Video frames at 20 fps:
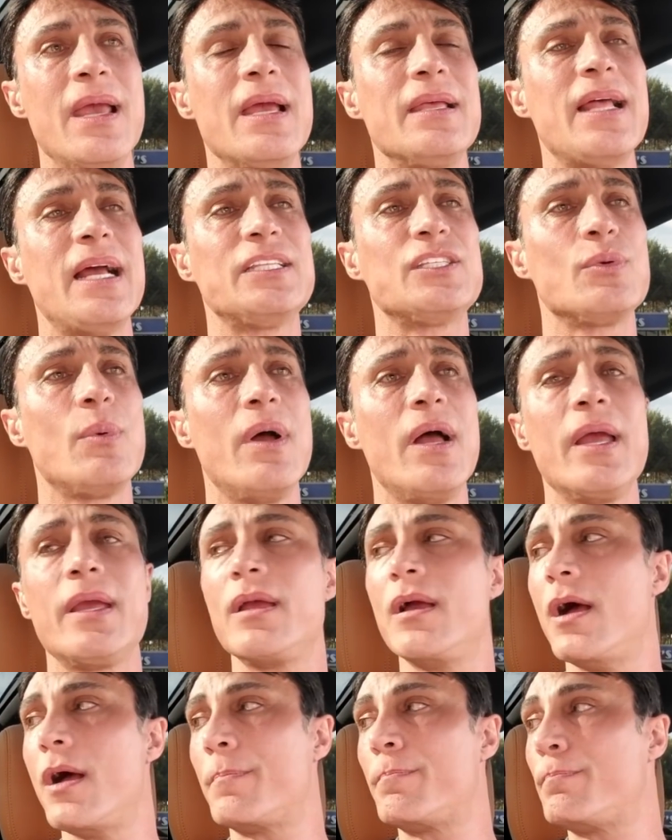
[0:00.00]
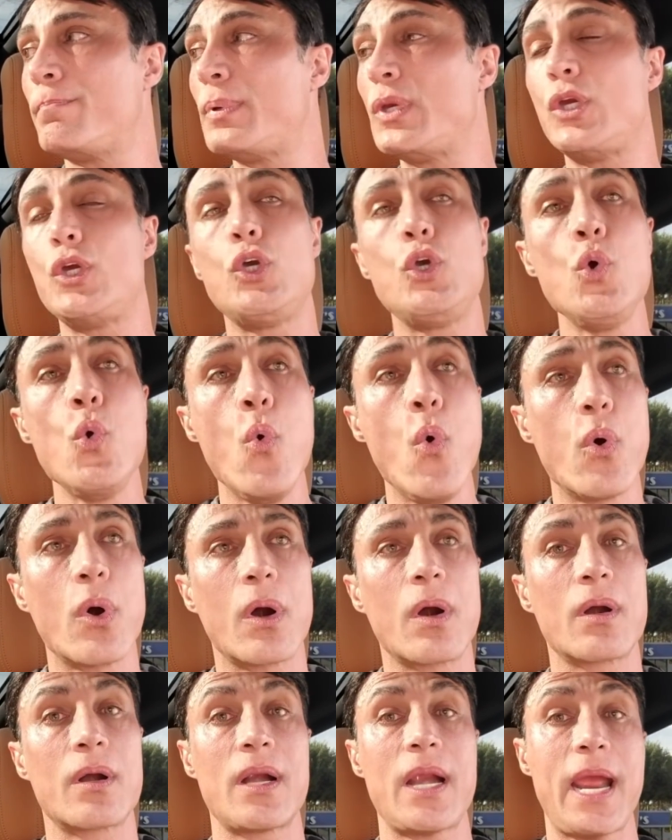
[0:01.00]
That's why a
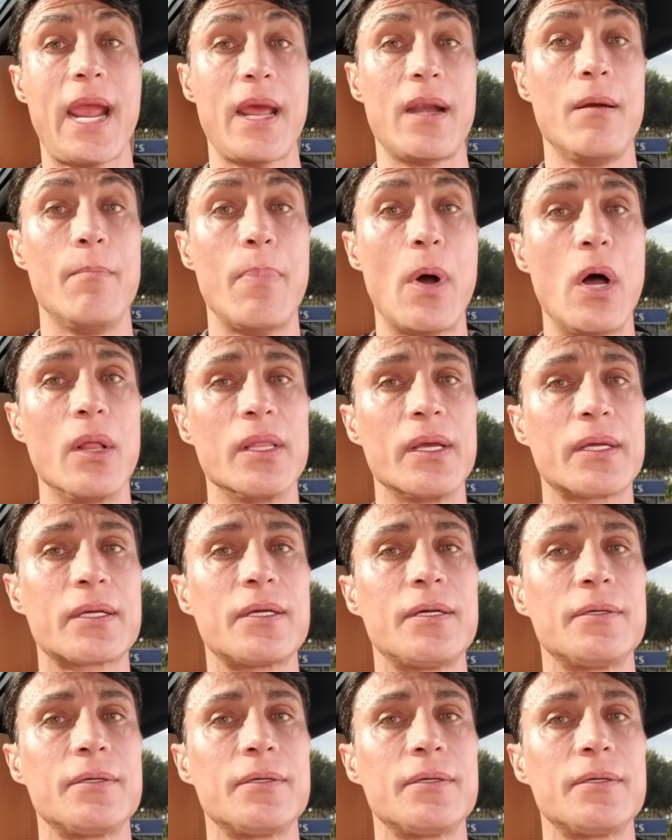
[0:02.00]
pure anabolic,